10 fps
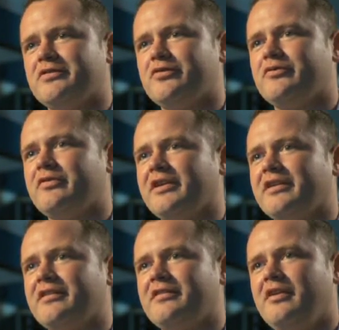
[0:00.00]
I do
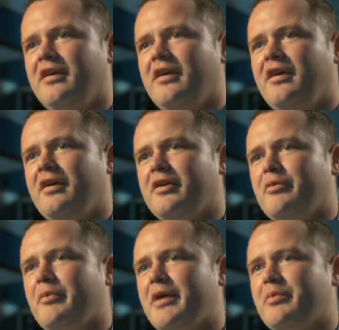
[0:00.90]
think, you know,
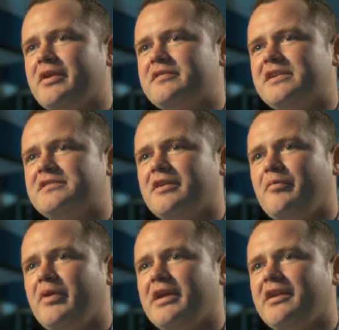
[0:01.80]
maybe it's easier
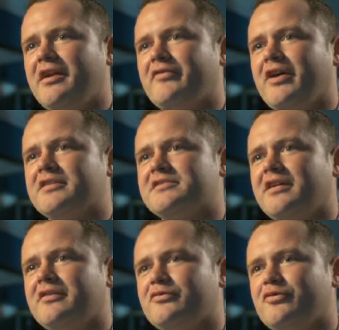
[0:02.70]
being in
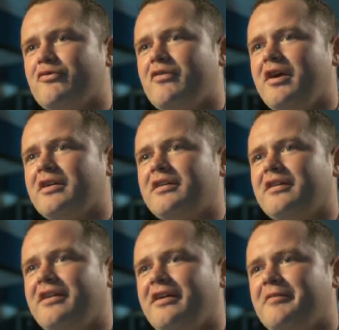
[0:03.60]
Afghanistan or Iraq.
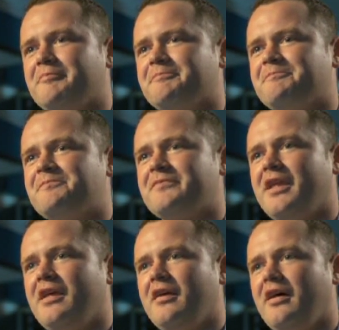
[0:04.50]

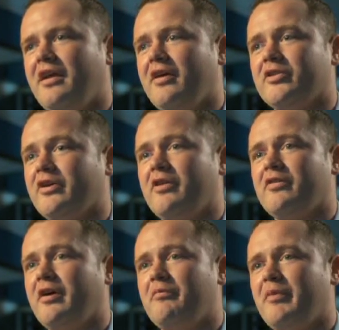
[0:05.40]
And
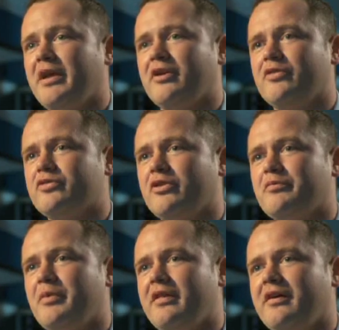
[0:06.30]
I make no joke
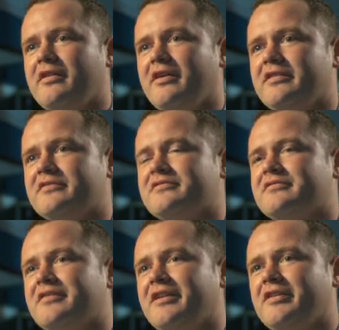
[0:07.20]
about that.
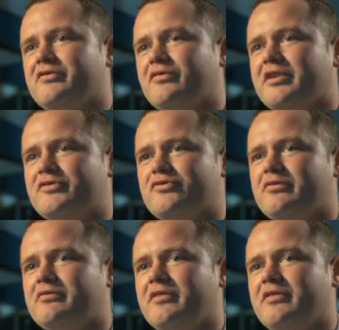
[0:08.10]
That is really true.